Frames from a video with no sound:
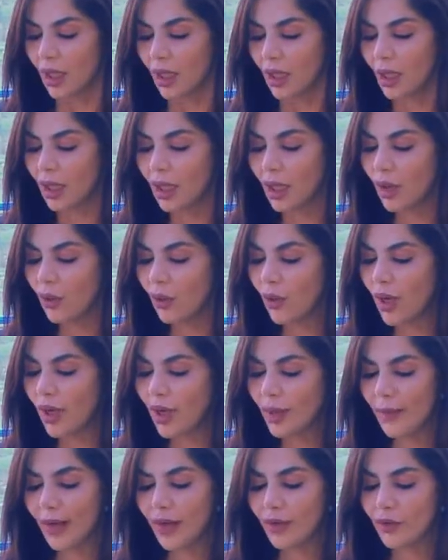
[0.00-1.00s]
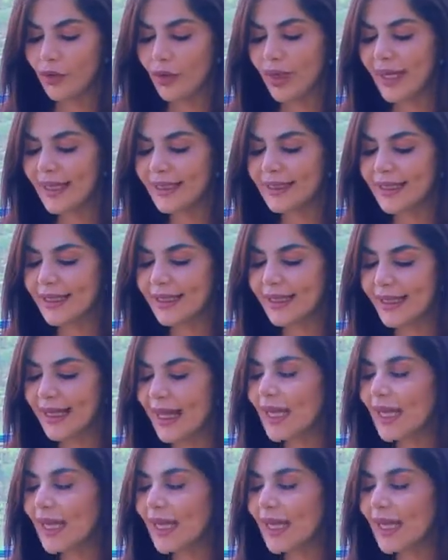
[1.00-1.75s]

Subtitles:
what about creating a